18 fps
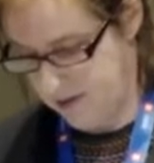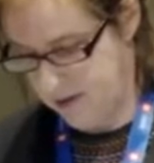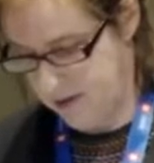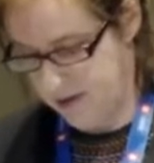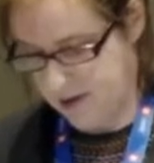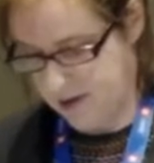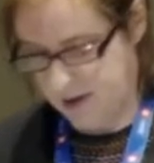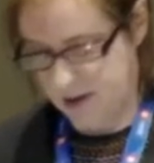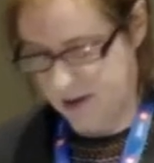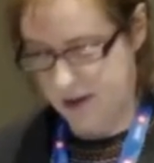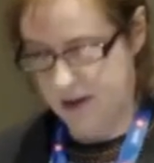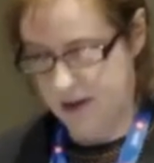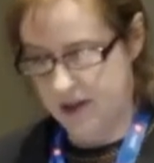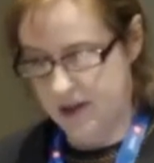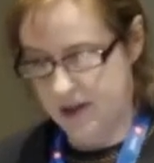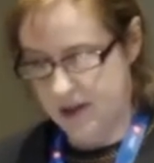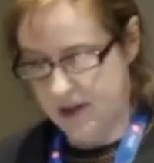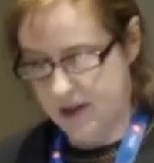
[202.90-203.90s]

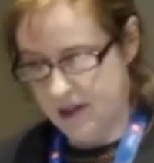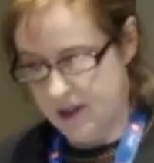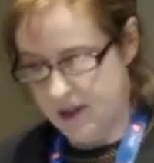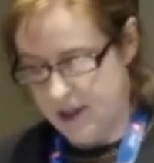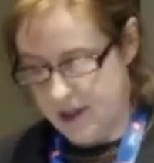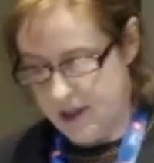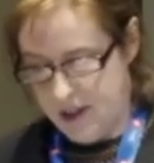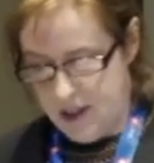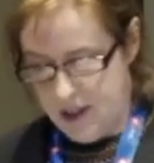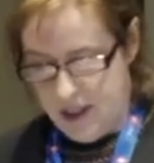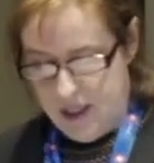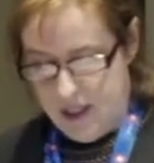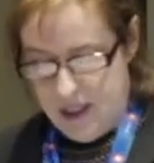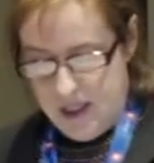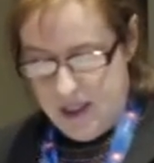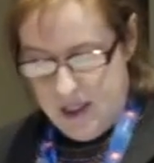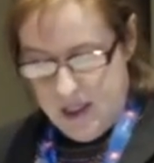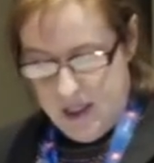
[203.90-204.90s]

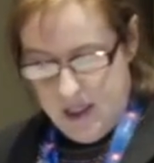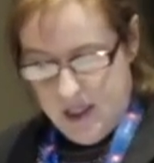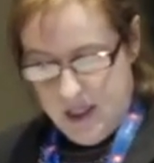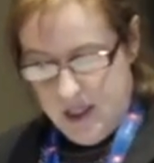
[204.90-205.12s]
(silence)